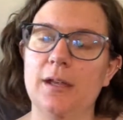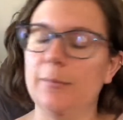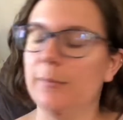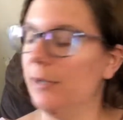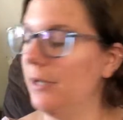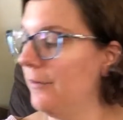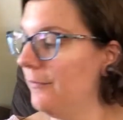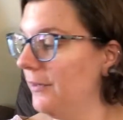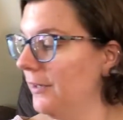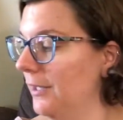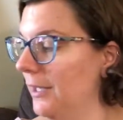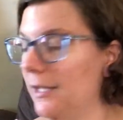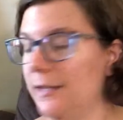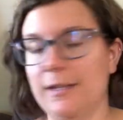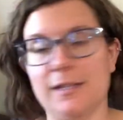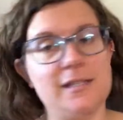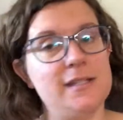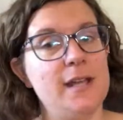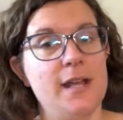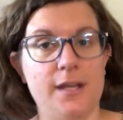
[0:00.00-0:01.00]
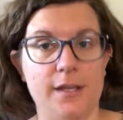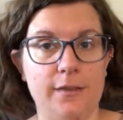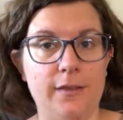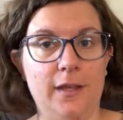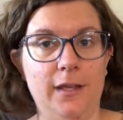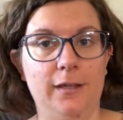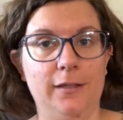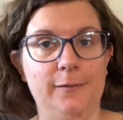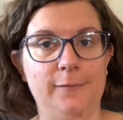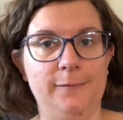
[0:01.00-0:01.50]
but I feel like that's not a
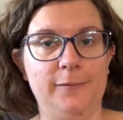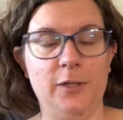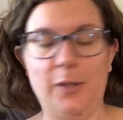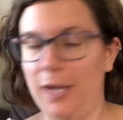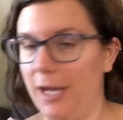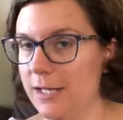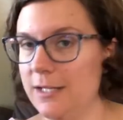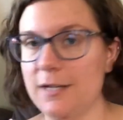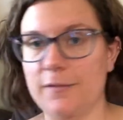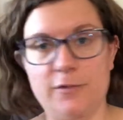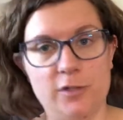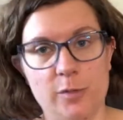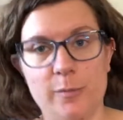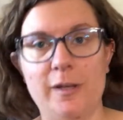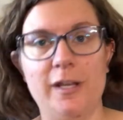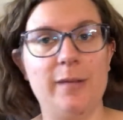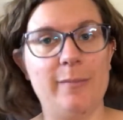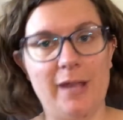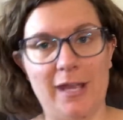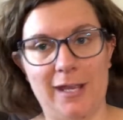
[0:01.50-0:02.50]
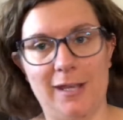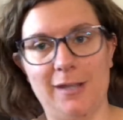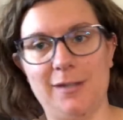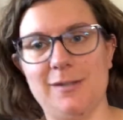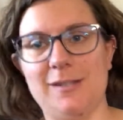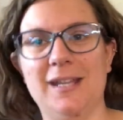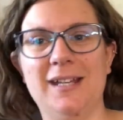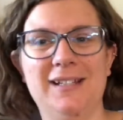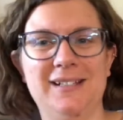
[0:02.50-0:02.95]
thing. You can't have too many bags.